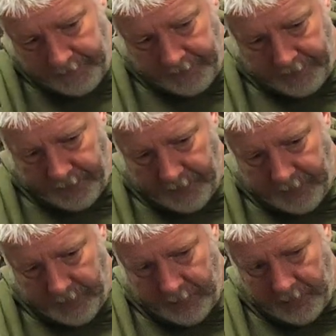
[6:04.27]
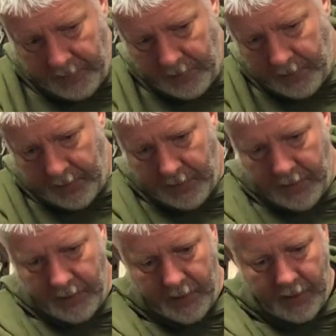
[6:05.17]

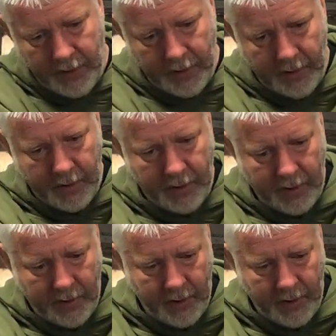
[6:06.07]
No one is speaking in this clip.